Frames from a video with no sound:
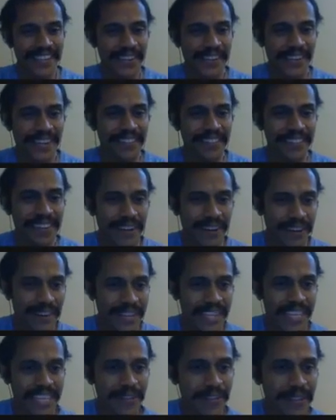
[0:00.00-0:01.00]
Okay, we'll go
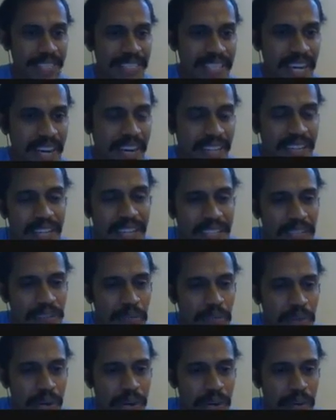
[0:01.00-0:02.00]
to the next question, sir.
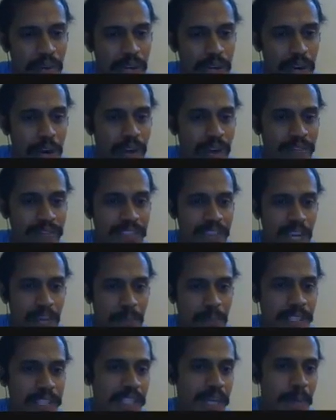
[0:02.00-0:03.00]
So why do a lot of
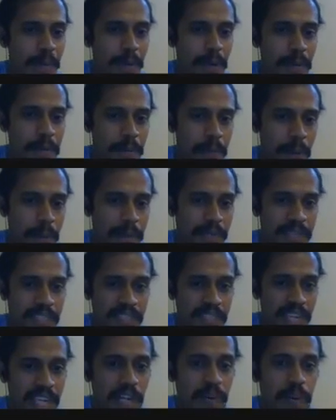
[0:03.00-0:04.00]
German Shepherd
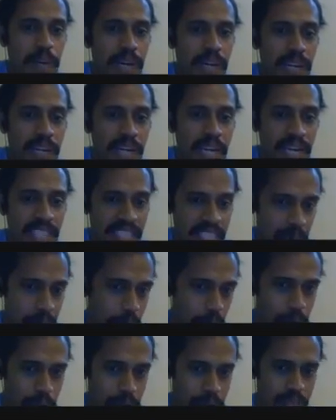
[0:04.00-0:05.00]
puppies require ear
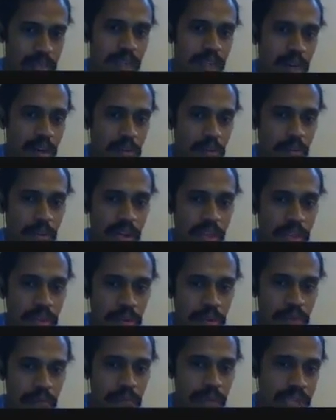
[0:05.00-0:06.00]
support
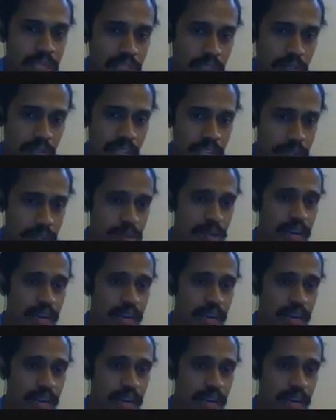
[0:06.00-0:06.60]
when they